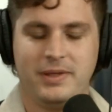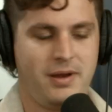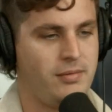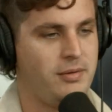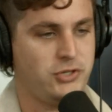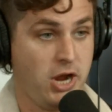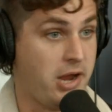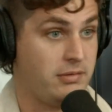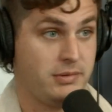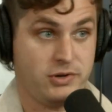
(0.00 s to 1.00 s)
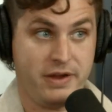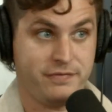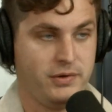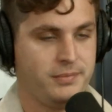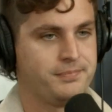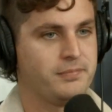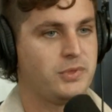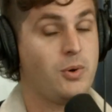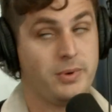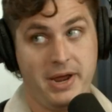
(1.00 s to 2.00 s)
You know, it was good. It was great food
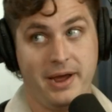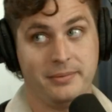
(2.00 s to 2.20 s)
going down.